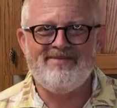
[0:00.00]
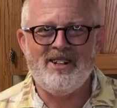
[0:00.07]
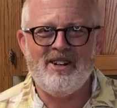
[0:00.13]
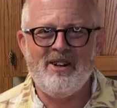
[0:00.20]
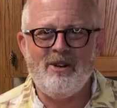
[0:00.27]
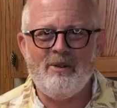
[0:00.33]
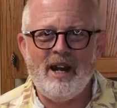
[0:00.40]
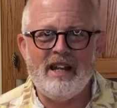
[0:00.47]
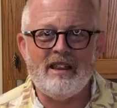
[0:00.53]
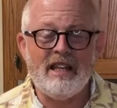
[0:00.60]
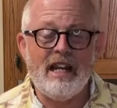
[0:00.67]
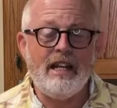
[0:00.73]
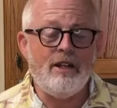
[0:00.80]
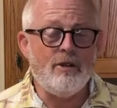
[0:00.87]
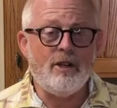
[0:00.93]
Alright,
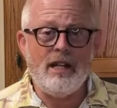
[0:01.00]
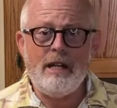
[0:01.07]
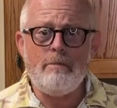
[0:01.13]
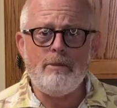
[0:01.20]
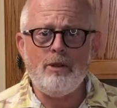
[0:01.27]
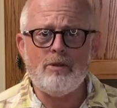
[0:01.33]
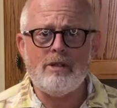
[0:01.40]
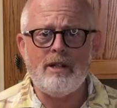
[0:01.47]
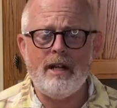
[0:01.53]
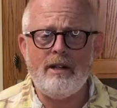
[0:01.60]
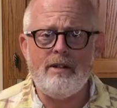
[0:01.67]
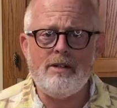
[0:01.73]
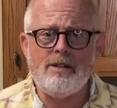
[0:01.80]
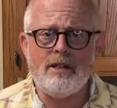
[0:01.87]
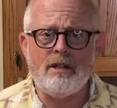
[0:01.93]
thank you. Keep those
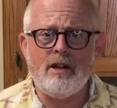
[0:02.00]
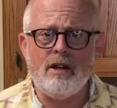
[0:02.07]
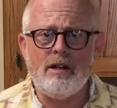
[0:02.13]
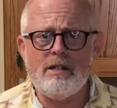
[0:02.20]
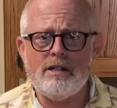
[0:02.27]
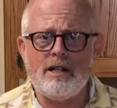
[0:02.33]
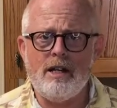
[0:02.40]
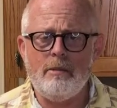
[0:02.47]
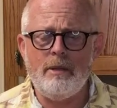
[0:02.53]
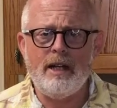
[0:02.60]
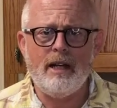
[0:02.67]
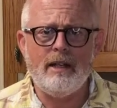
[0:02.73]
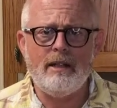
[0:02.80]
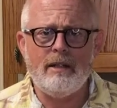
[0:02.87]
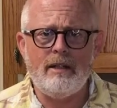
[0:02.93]
letters and cards coming.
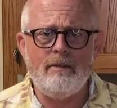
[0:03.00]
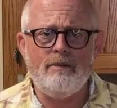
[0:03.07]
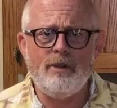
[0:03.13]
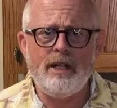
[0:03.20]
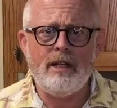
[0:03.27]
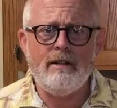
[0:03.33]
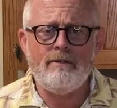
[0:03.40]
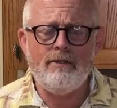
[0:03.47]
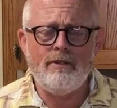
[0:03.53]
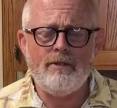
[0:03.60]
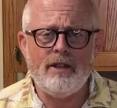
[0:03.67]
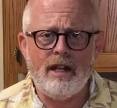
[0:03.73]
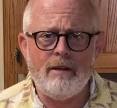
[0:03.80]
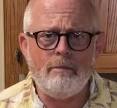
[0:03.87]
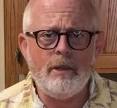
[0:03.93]
I love reading
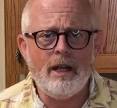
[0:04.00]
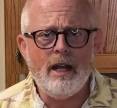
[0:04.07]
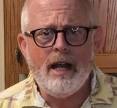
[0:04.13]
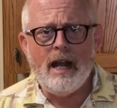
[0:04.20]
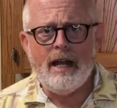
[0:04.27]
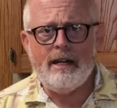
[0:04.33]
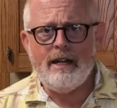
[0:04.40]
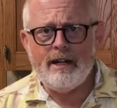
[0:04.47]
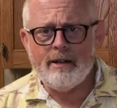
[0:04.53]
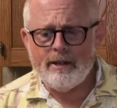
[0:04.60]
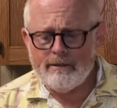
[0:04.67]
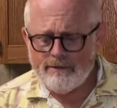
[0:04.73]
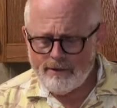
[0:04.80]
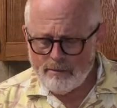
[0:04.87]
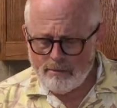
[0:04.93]
them and hearing from